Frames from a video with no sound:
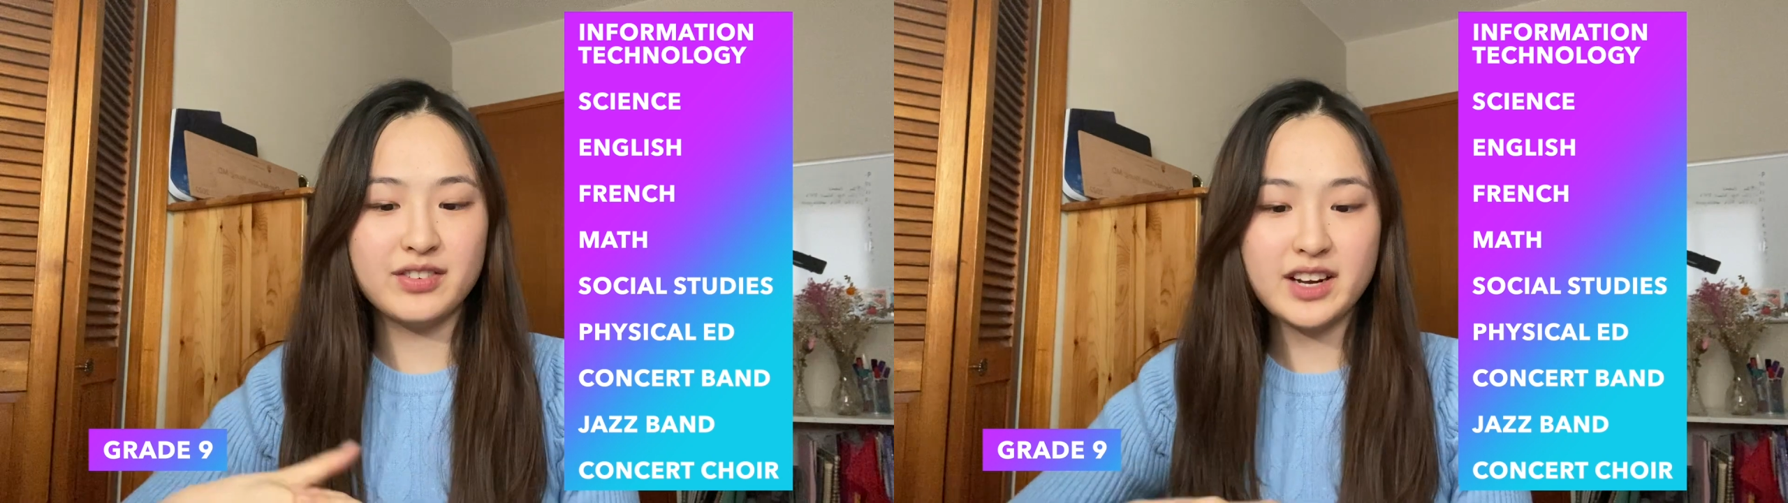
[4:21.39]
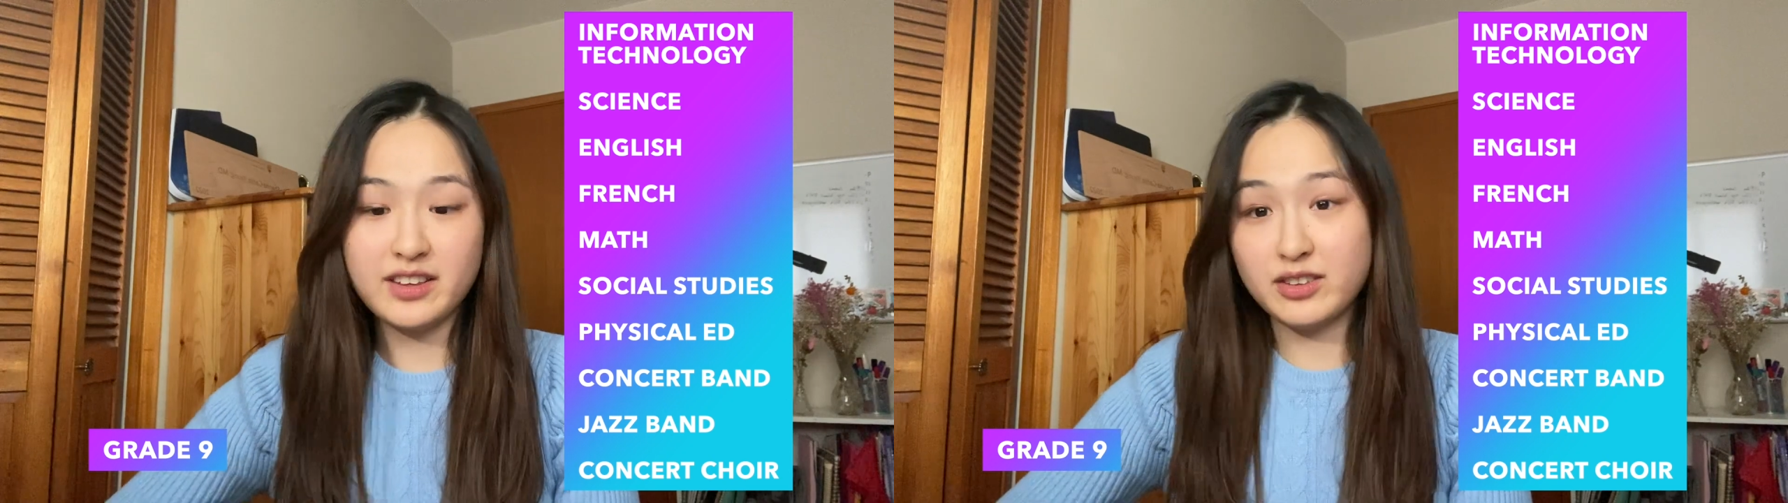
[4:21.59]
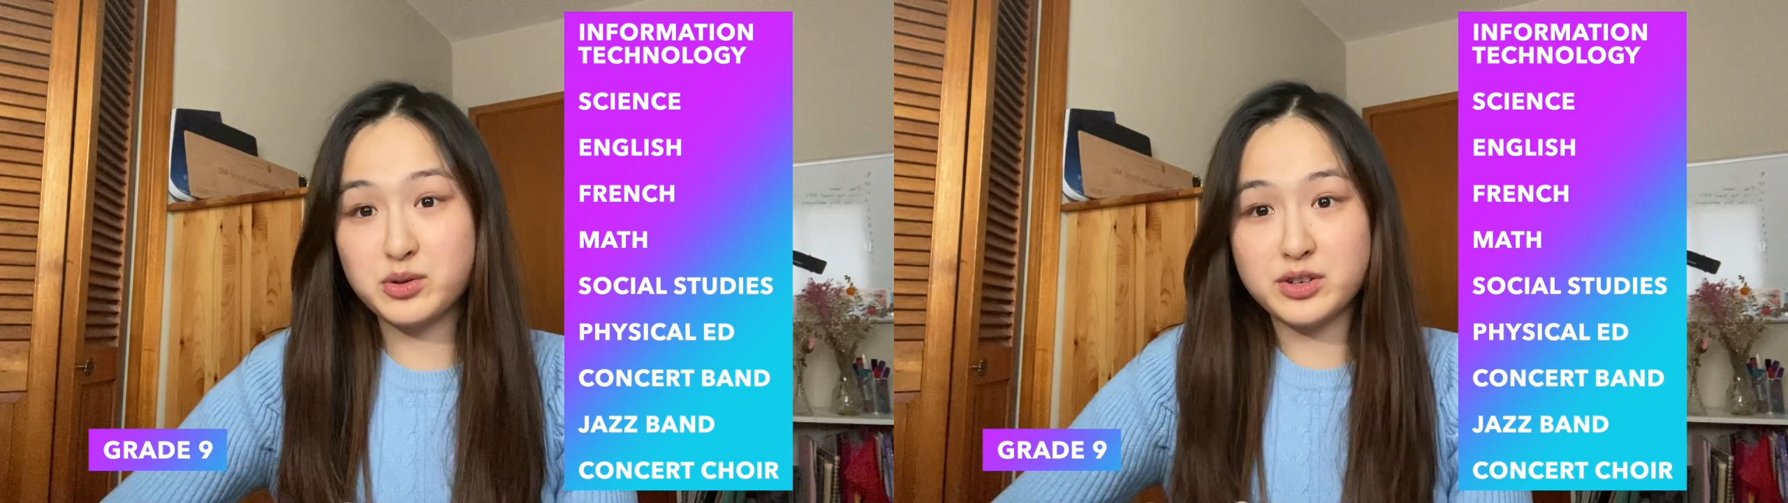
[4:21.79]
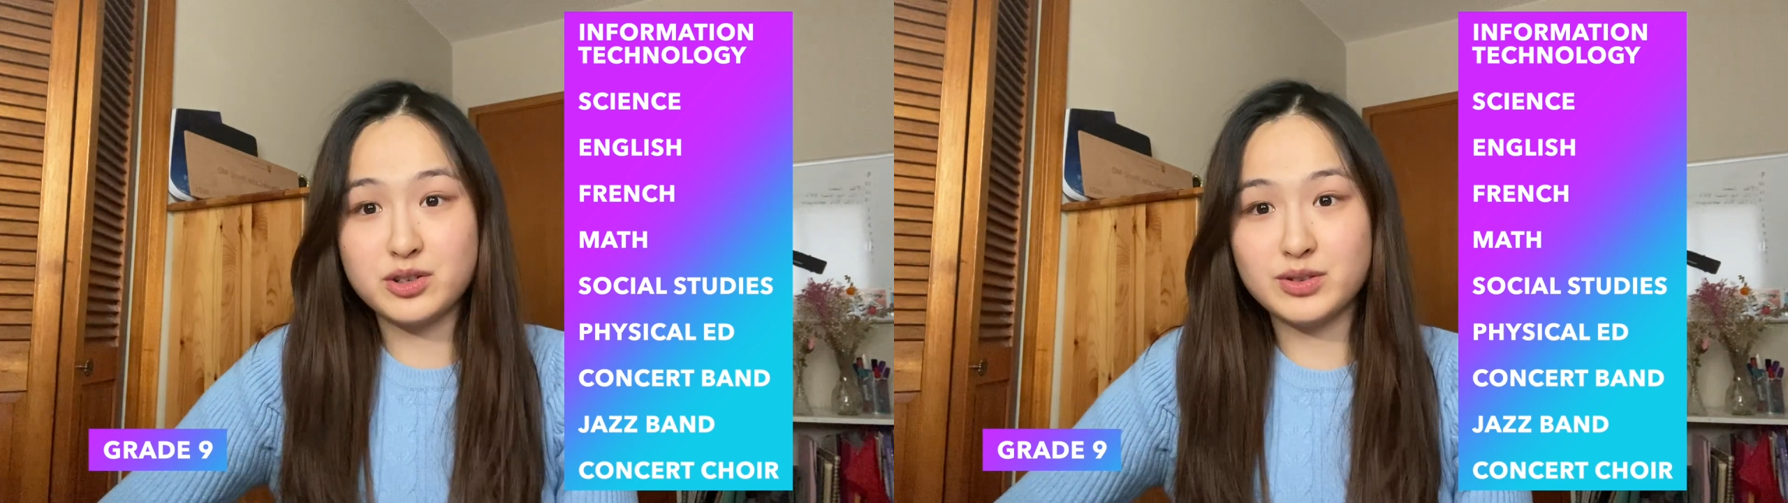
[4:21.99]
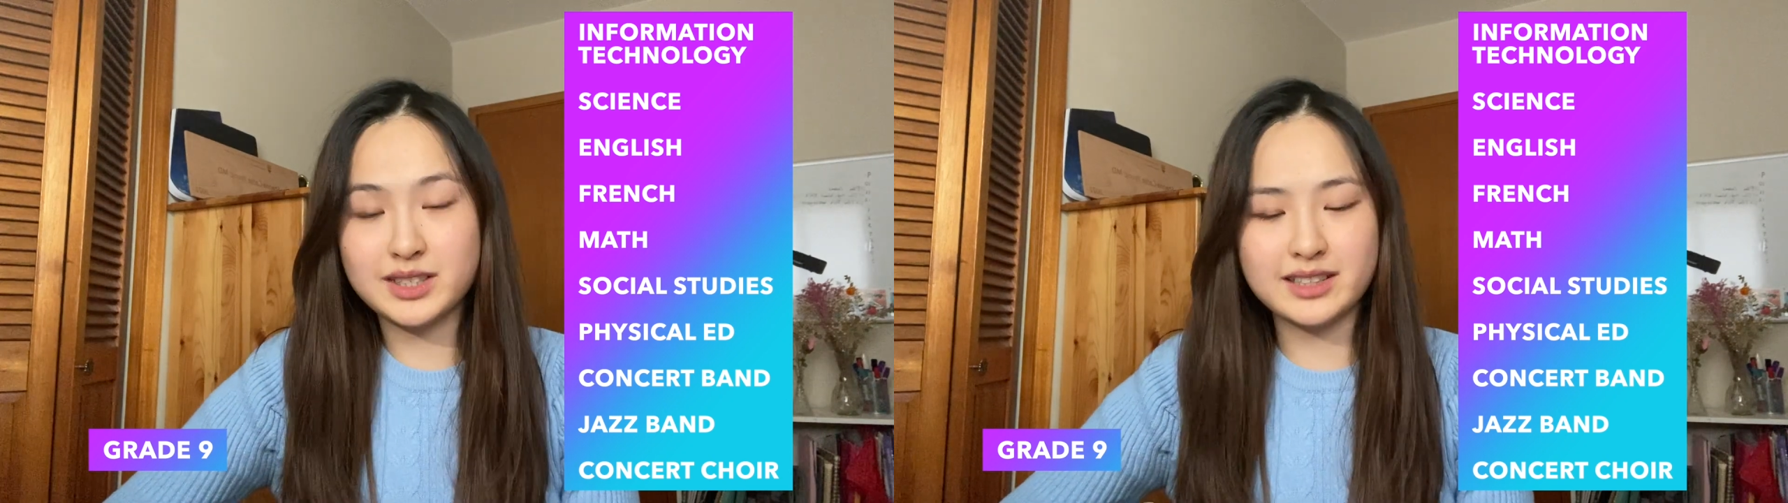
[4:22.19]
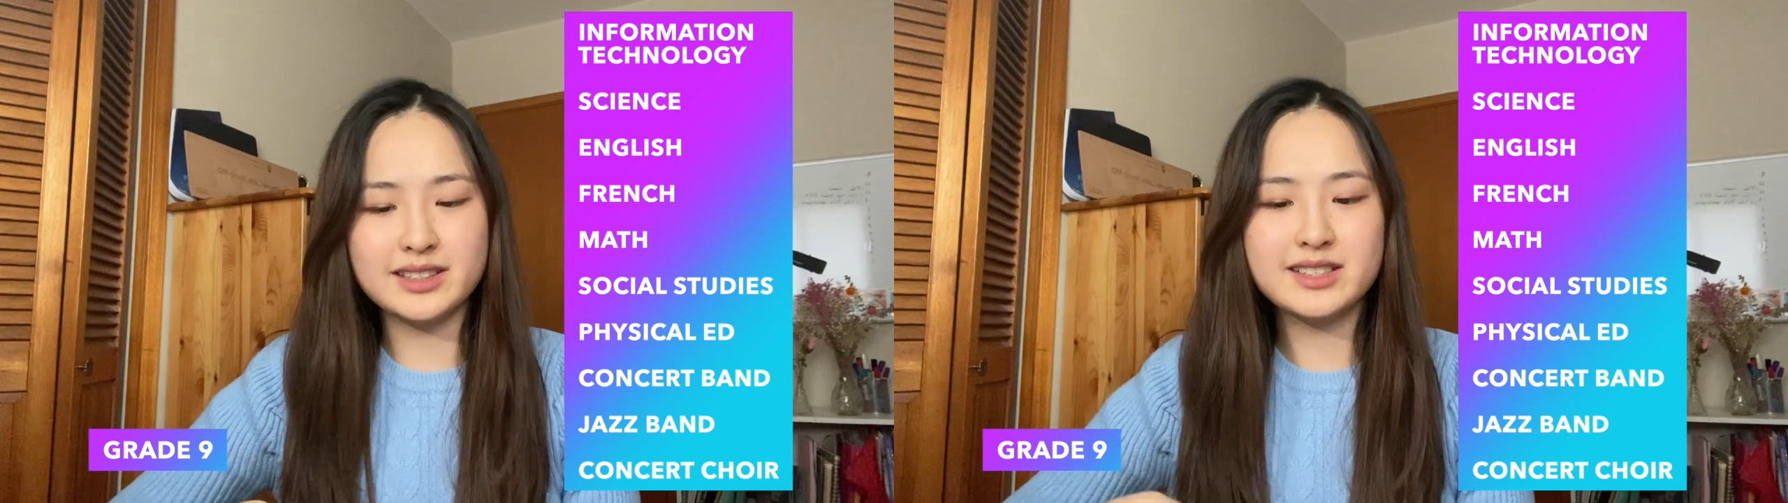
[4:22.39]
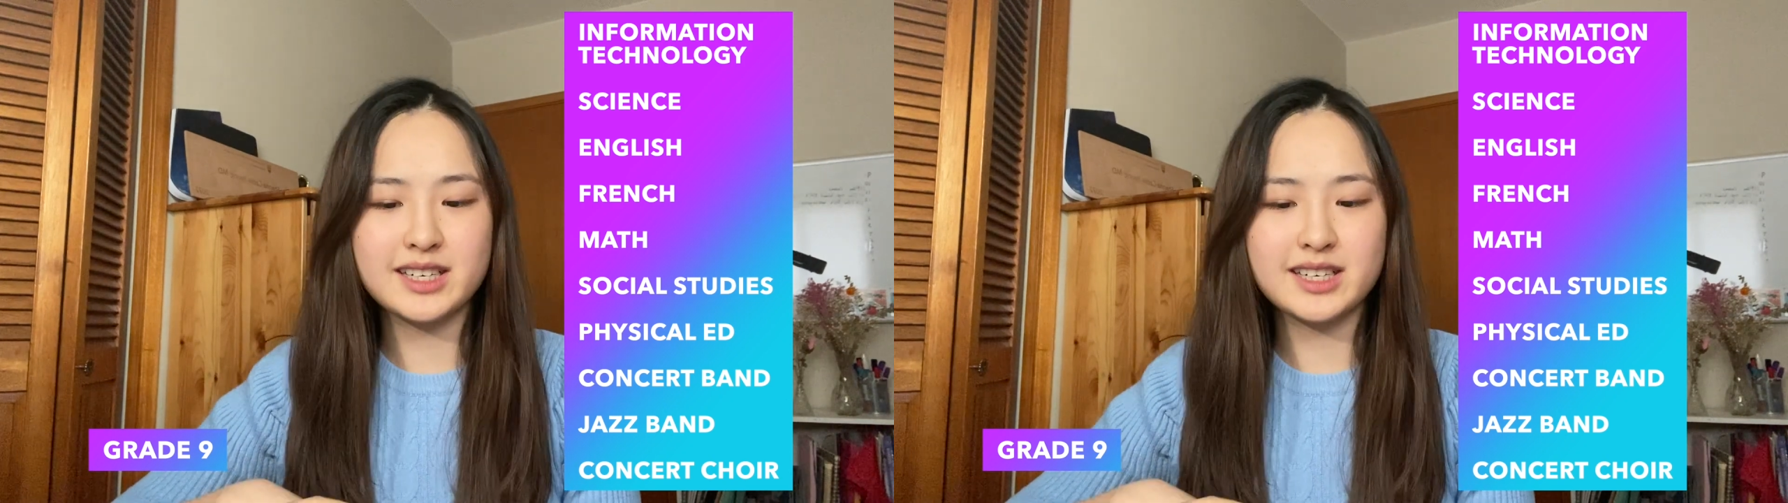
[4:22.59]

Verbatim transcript: and I thought those were useful skills